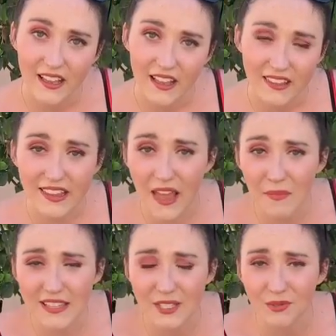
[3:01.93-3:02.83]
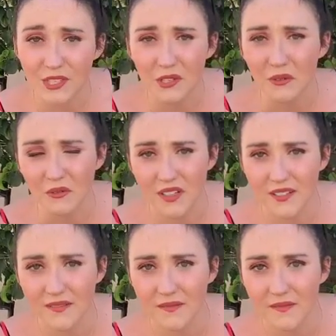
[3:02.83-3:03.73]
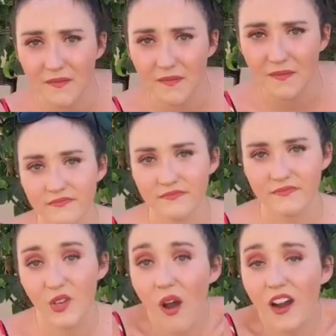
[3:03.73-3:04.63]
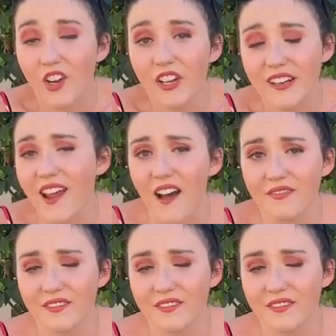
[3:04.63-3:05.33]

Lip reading: then that means you do. You are good enough.